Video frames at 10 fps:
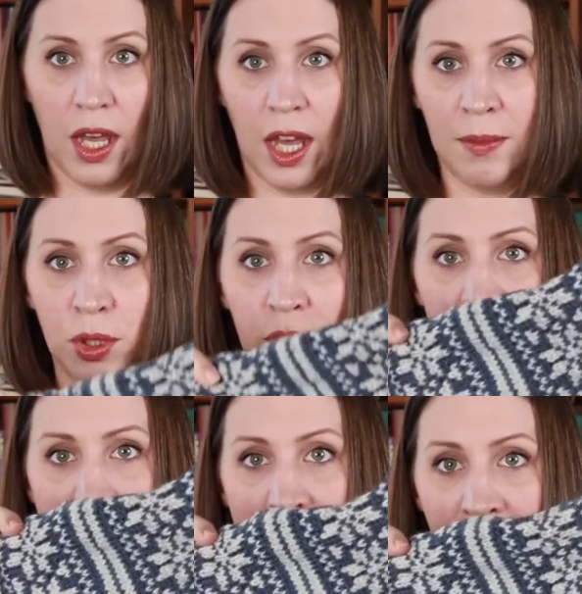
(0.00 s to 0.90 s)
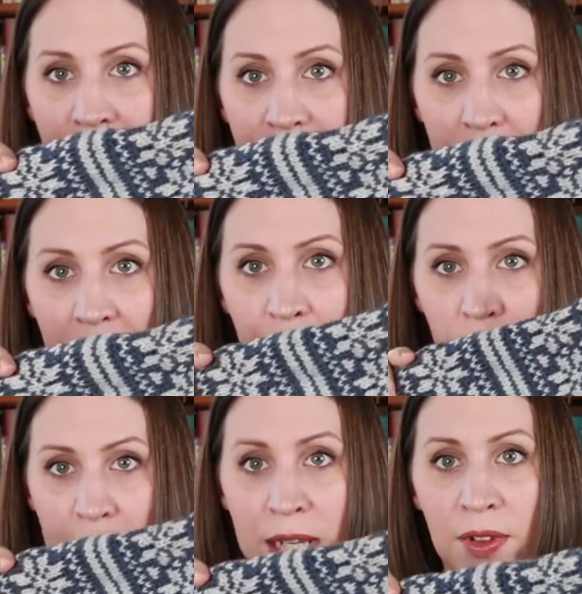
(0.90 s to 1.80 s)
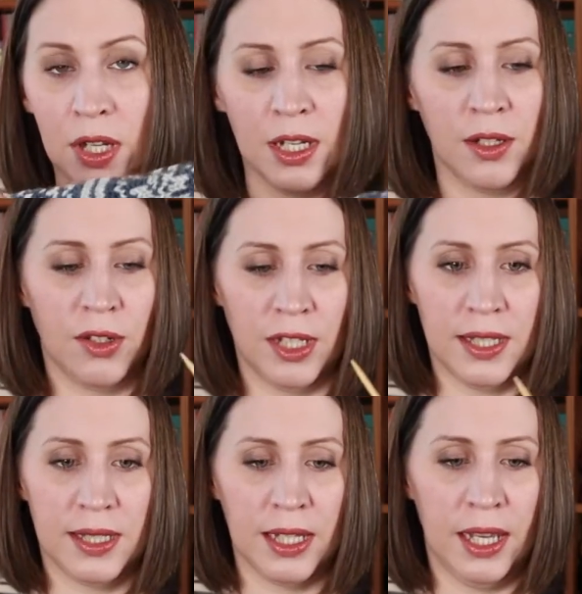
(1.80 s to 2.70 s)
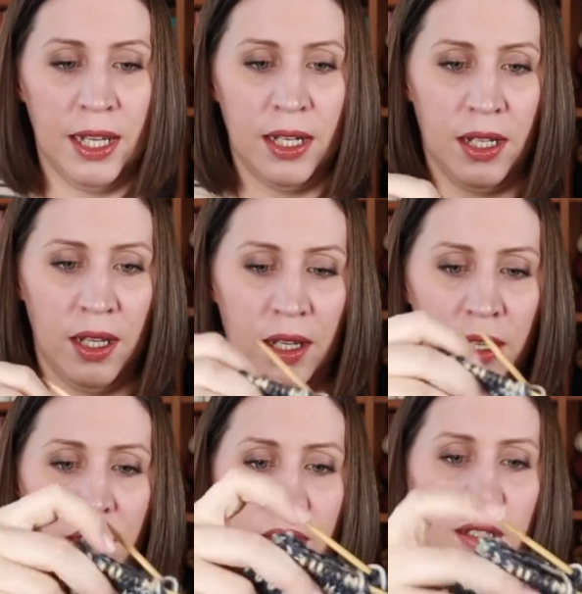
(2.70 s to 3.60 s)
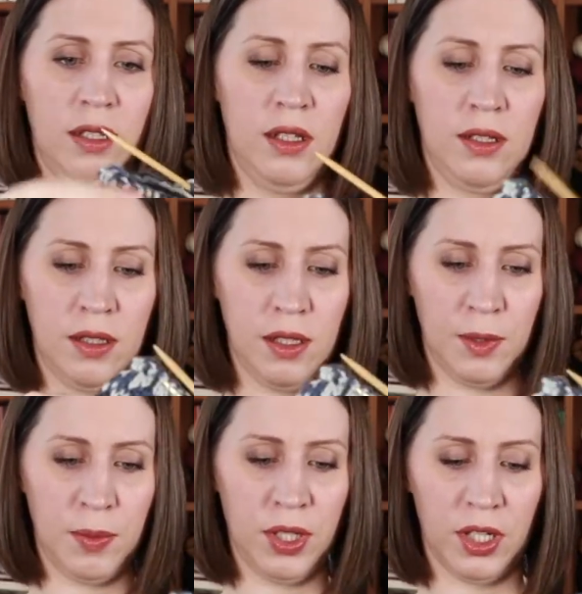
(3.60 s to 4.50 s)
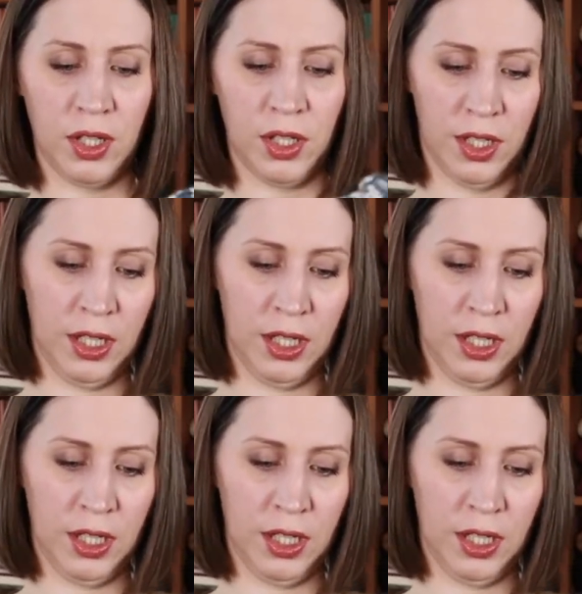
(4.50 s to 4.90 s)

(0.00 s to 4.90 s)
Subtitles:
I'm doing the sleeve. I'm on Sleeve Island on this, and it's pretty good.